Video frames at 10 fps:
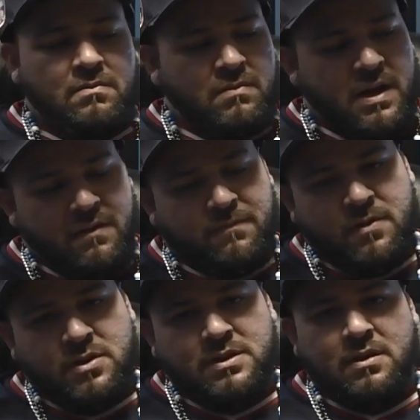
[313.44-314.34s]
when I
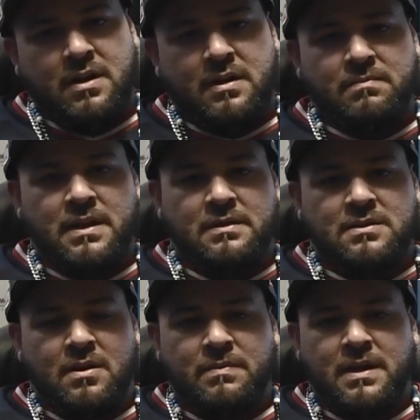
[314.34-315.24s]
first started, man,
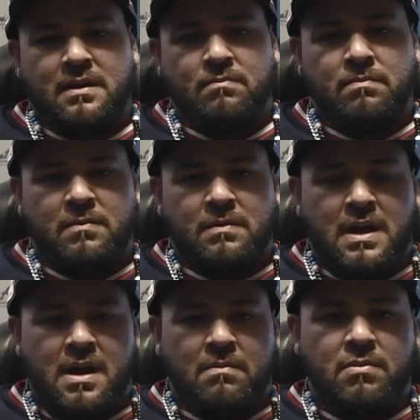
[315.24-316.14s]
taught me how to
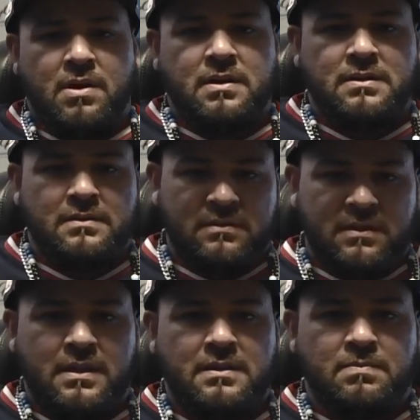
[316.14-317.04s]
count bars.
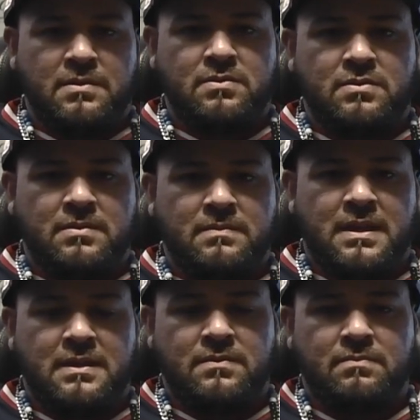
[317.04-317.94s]
He's producing
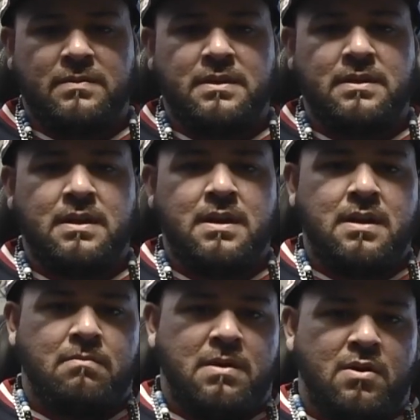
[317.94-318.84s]
things for me.
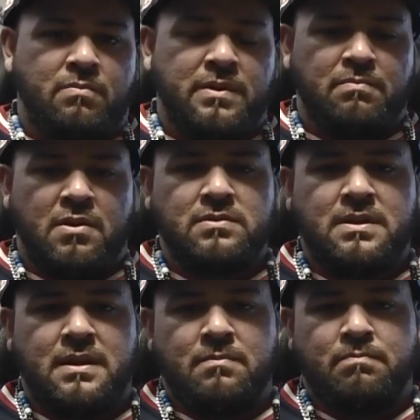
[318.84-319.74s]
My homie Bones
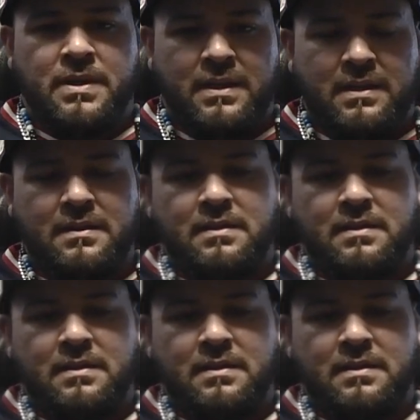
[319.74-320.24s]
on the beat.